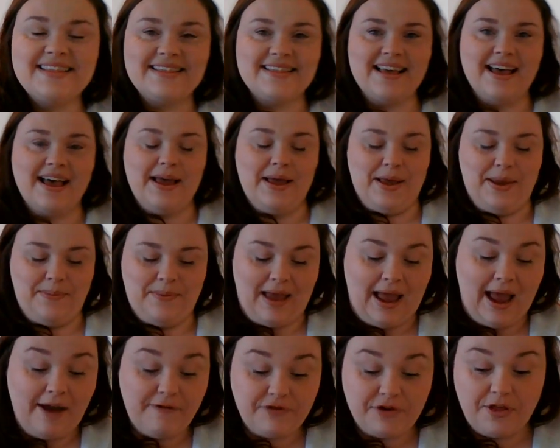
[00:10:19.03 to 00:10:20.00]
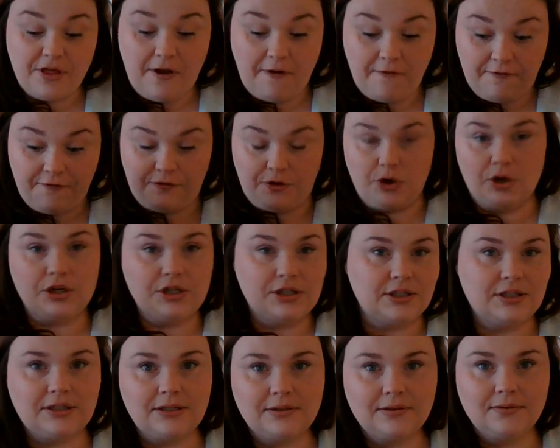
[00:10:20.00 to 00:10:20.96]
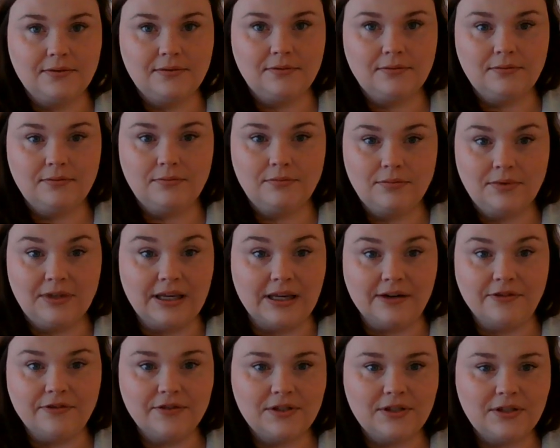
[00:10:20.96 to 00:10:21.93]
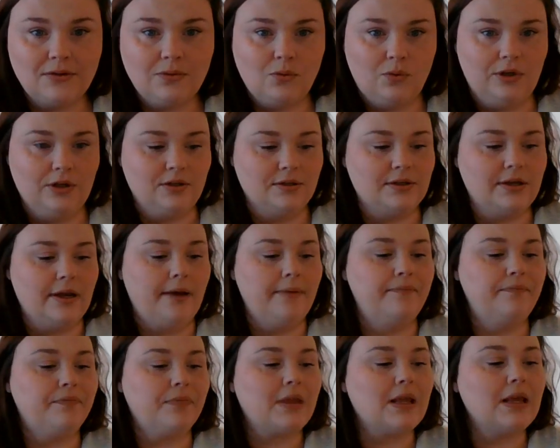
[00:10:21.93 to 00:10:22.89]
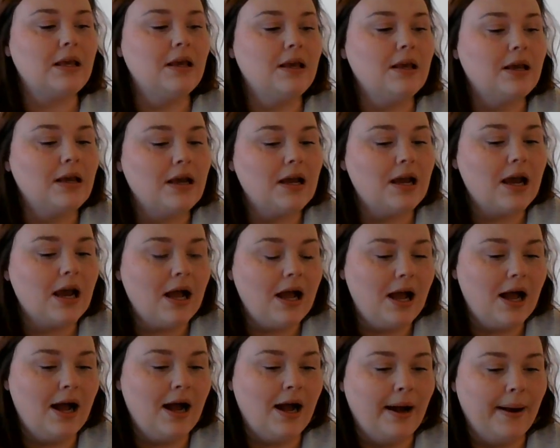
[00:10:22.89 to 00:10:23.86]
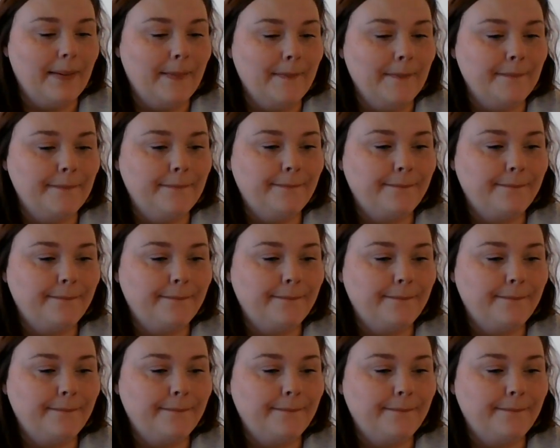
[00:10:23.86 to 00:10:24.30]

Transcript: after the first gift, we'll say, I